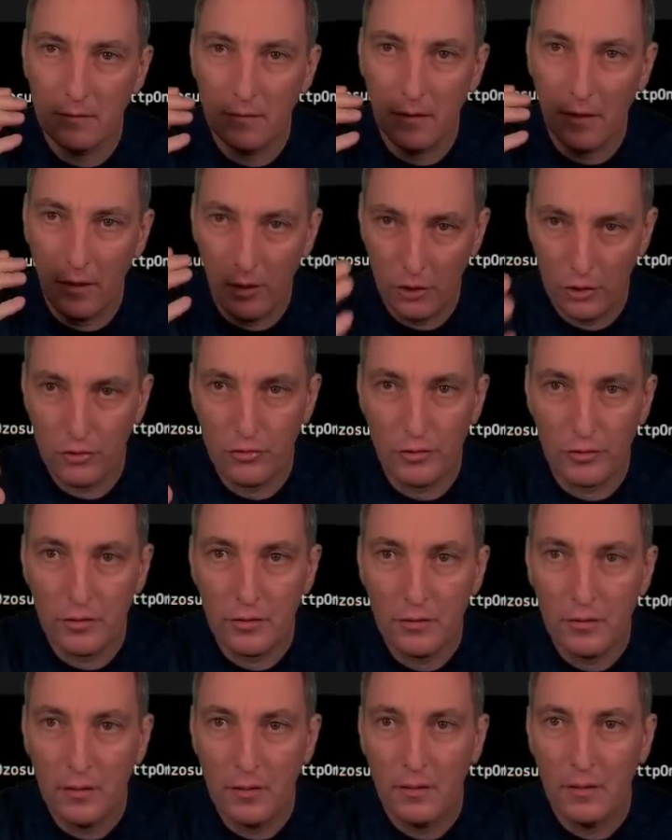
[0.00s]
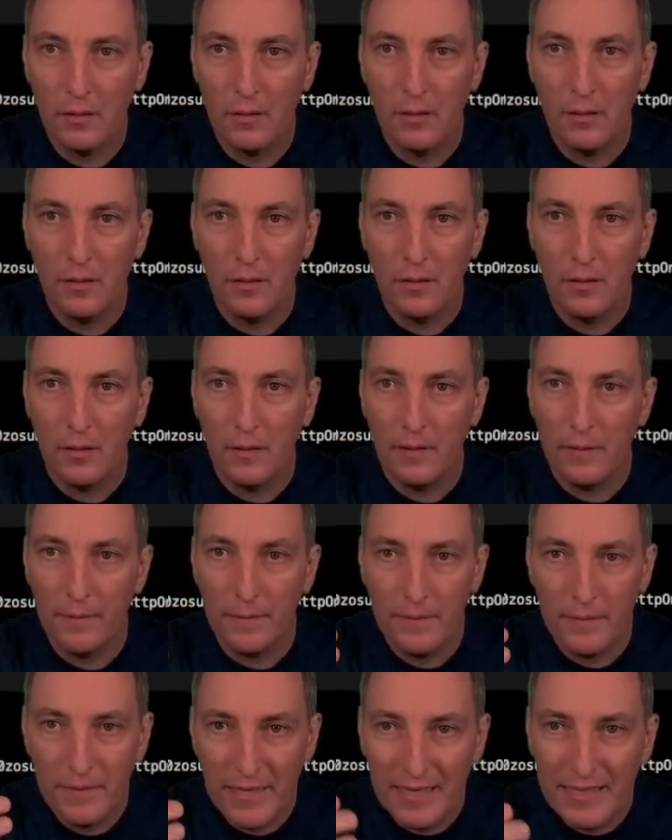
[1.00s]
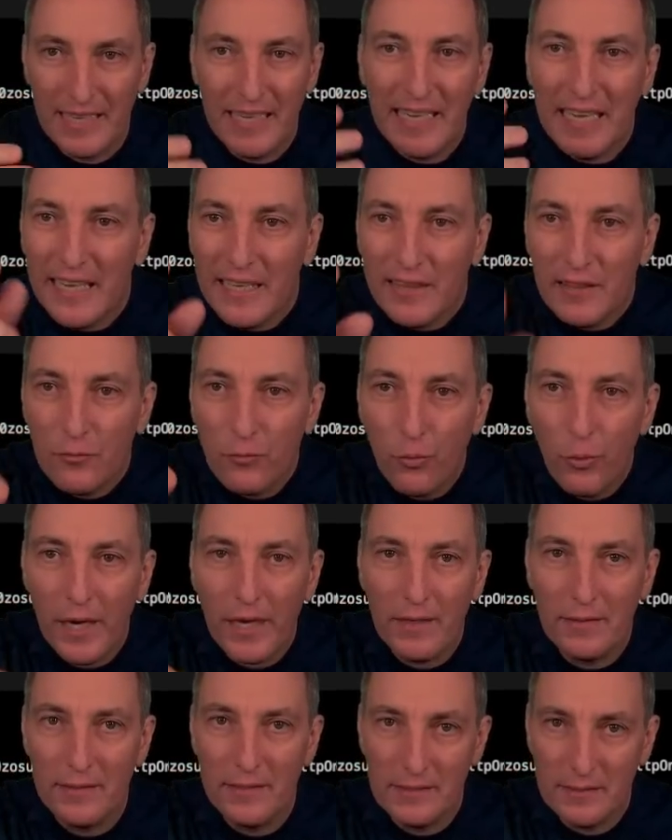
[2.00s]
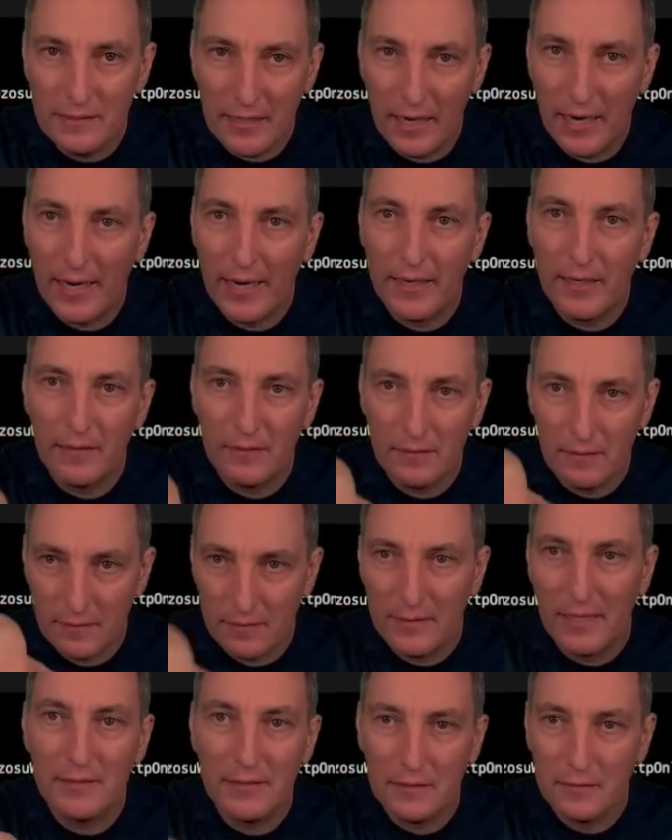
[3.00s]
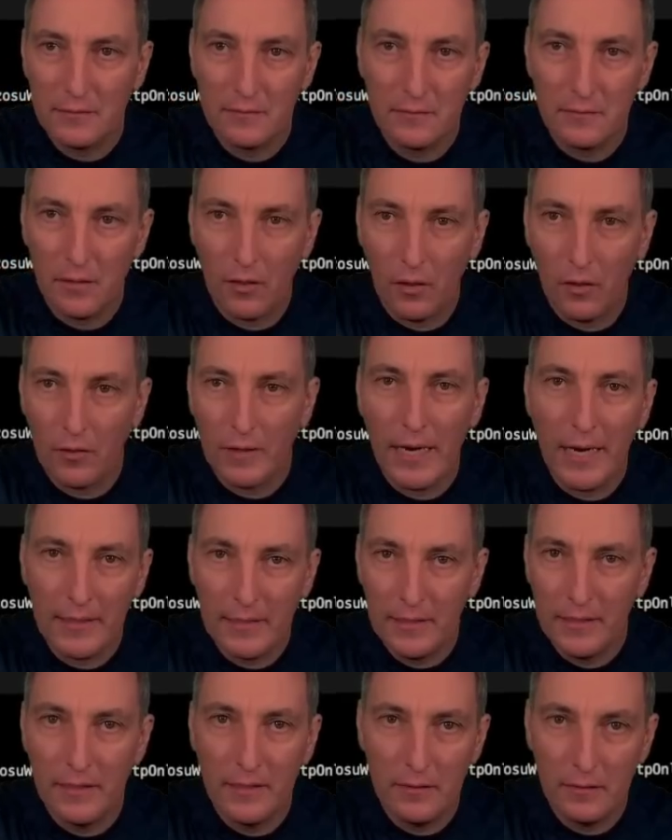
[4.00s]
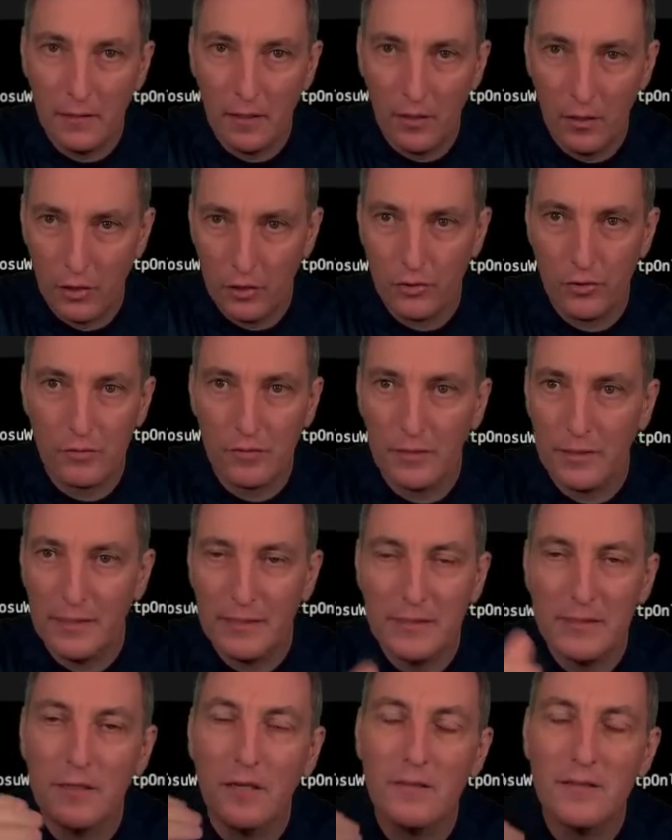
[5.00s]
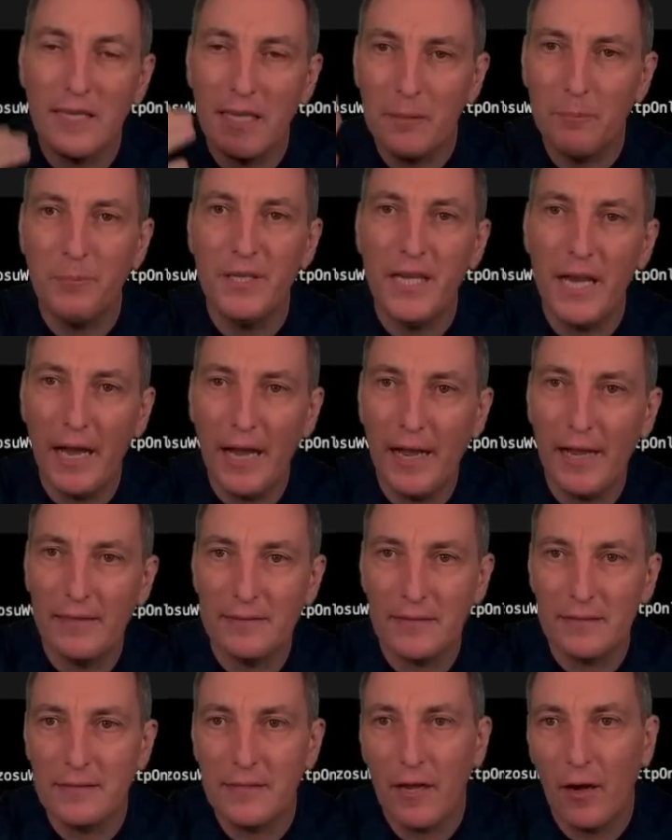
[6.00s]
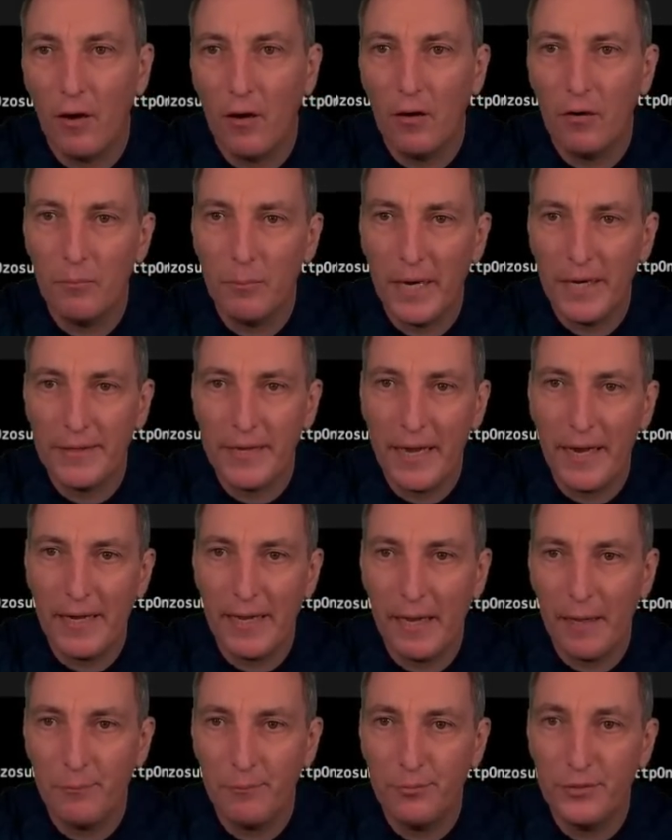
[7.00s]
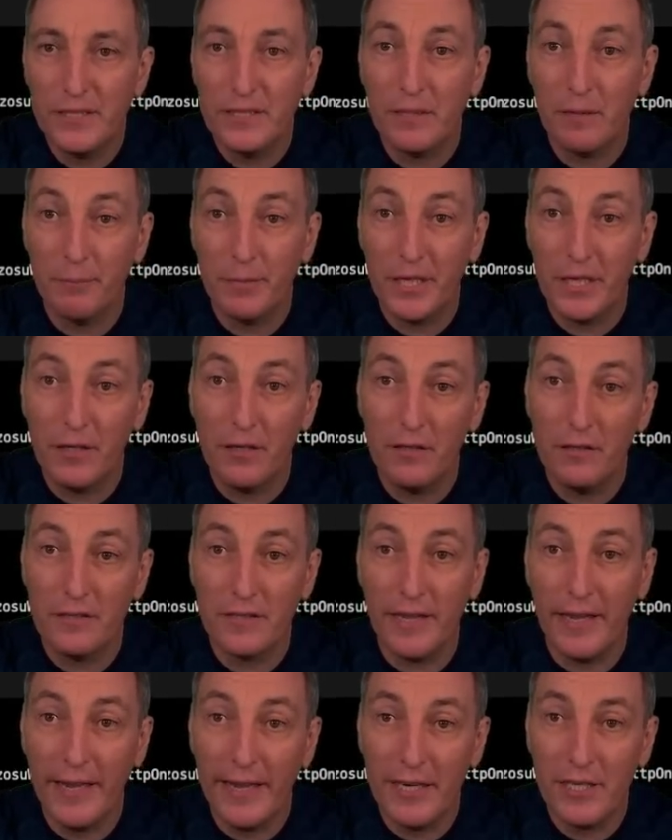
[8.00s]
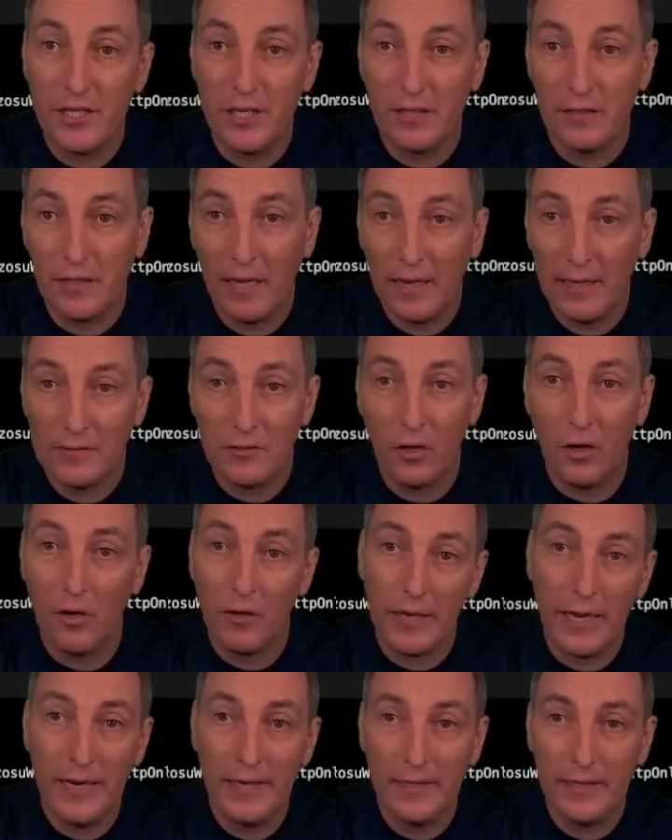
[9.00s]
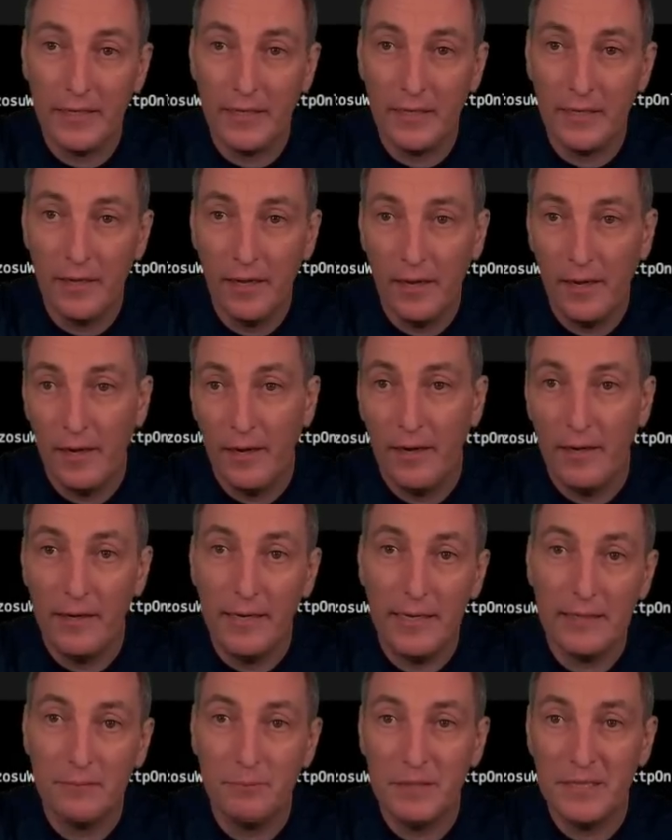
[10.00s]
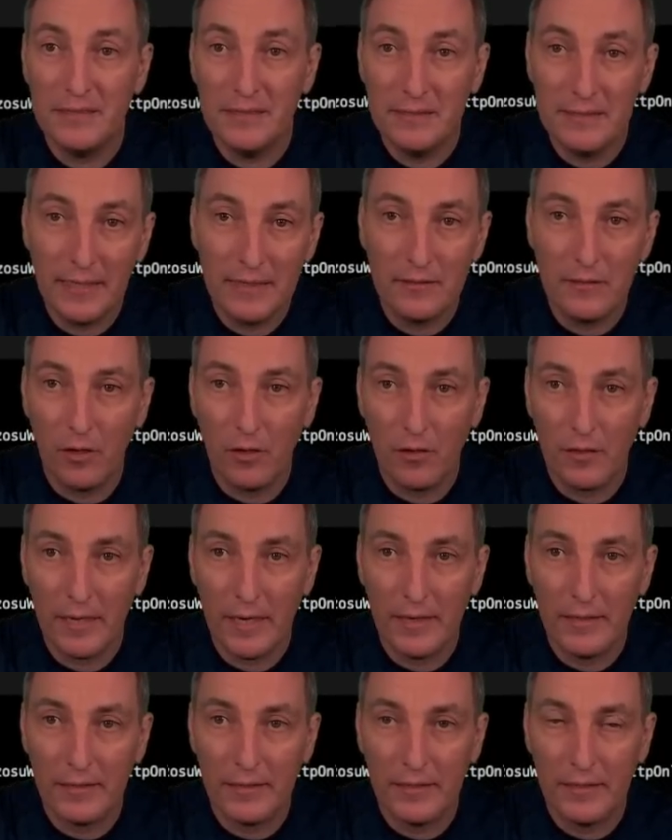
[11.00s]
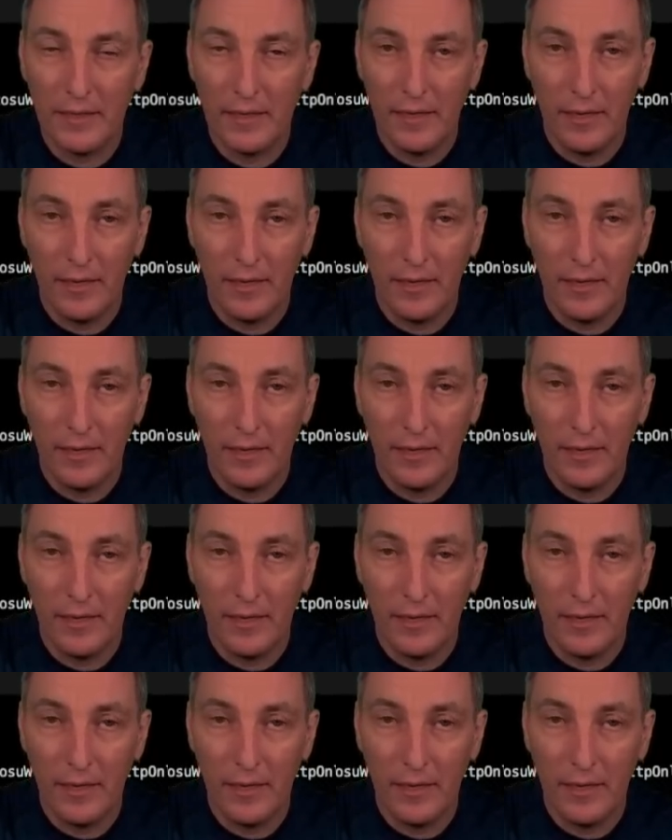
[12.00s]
100, then it will decide that is org ID 100. It's not the APIs that say, oh, my data, because agent has org ID, let me set the org ID.